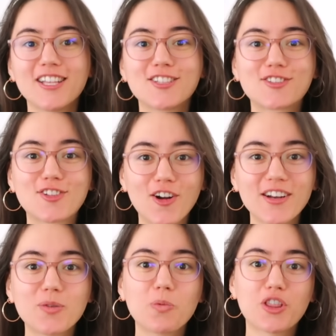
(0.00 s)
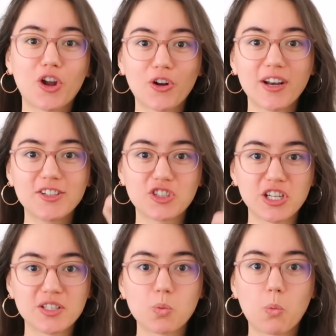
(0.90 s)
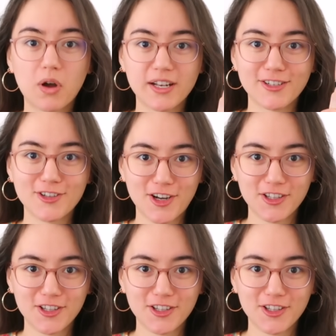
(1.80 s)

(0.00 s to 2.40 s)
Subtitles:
started with earning just $1.